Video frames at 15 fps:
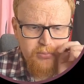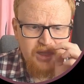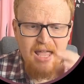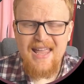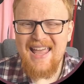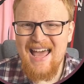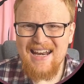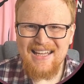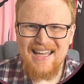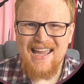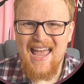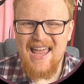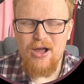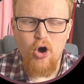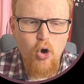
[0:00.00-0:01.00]
Gallagher
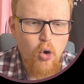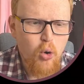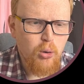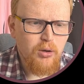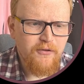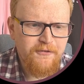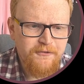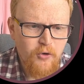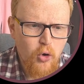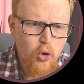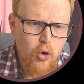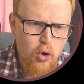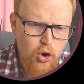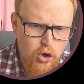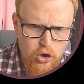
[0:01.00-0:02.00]
getting all
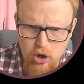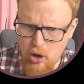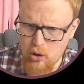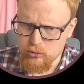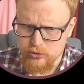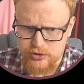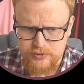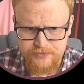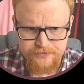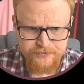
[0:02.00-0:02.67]
4 goals